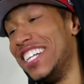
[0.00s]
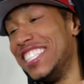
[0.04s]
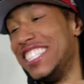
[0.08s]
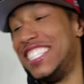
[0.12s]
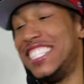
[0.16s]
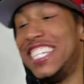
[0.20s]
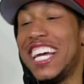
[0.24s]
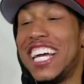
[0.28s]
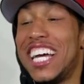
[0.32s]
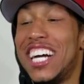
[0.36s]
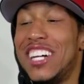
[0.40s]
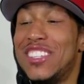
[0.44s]

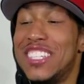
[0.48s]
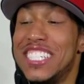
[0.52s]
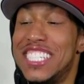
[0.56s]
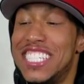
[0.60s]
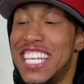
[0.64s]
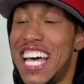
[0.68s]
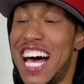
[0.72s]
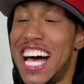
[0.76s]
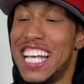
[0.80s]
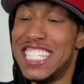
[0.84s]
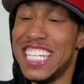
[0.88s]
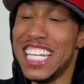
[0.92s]
Check out the
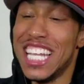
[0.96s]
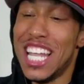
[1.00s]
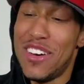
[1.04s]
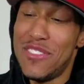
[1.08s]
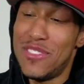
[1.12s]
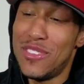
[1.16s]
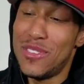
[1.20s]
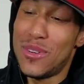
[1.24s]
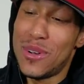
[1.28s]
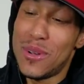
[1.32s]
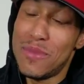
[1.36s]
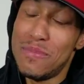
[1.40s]
size
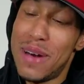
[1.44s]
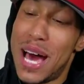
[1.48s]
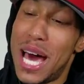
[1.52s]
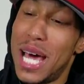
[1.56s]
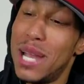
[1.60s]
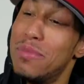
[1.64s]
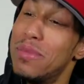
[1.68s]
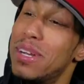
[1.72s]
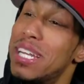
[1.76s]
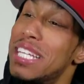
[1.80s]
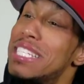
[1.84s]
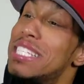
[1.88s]
11 on the
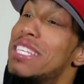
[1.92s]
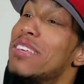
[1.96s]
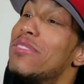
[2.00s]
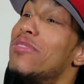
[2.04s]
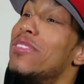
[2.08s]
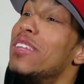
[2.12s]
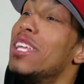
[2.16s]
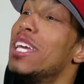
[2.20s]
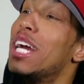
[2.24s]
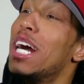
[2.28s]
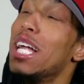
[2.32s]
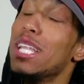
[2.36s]
bottom with the
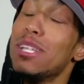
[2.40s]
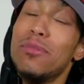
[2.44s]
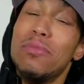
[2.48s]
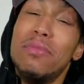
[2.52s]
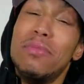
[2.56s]
Tiffany color